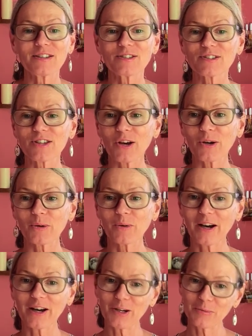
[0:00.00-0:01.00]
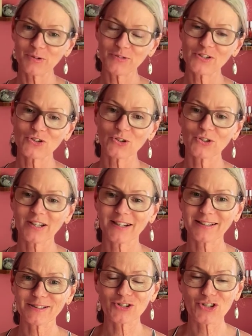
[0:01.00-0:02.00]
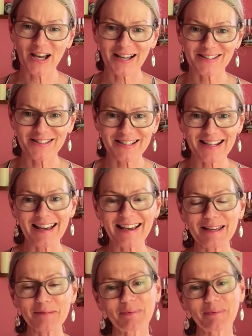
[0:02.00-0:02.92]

So I hope you've enjoyed that little chat today.